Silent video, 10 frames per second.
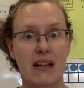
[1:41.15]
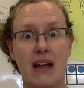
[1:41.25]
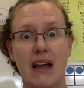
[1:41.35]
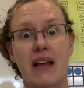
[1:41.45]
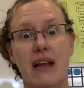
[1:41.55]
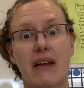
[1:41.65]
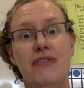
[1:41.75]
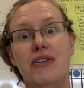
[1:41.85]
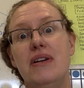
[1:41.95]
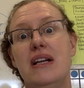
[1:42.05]
Like
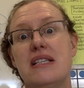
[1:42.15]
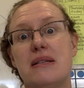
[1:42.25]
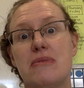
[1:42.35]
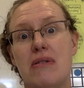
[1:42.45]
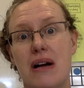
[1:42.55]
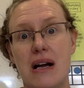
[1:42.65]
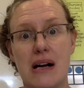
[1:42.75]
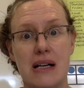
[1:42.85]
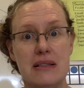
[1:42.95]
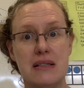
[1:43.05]
if you need some
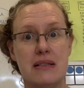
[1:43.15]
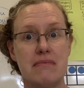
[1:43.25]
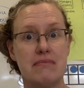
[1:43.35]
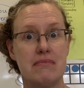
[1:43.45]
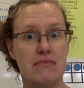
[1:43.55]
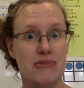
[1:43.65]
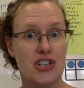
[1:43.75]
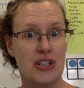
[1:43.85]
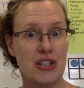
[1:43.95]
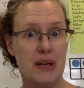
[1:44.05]
crayons
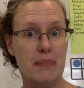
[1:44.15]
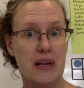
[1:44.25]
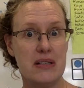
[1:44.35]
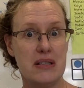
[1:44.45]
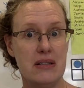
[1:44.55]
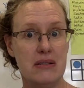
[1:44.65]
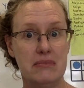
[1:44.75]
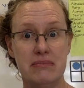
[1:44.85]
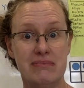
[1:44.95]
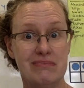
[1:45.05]
during Big Zoom,